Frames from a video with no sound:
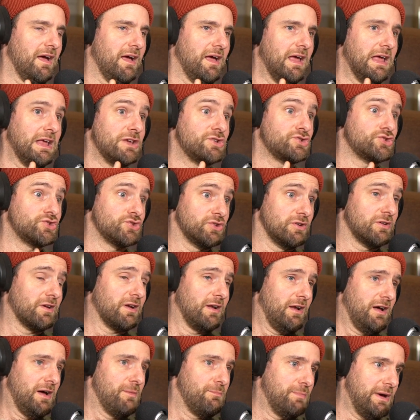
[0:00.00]
It should
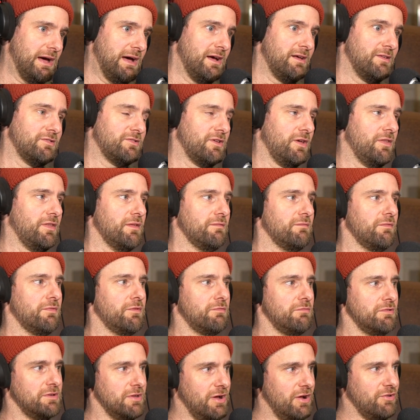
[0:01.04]
climb better. So
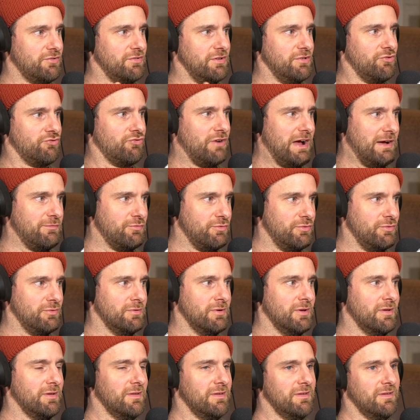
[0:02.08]
the reduction in
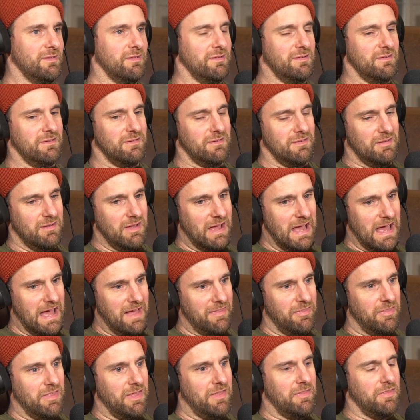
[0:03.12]
travel
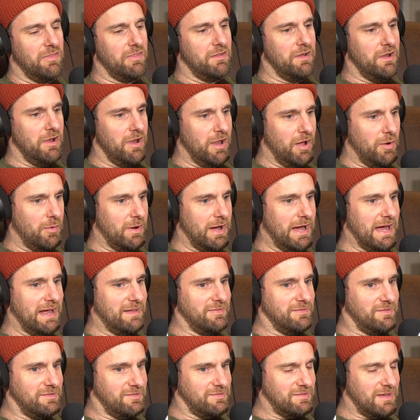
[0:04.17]
and then the lower
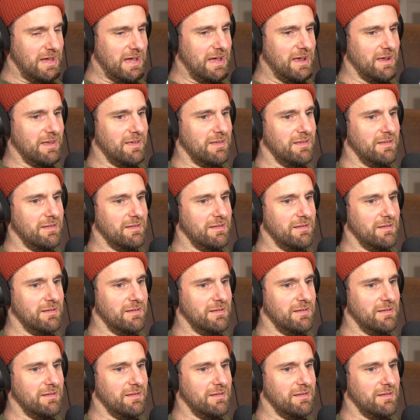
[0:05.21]
anti-squat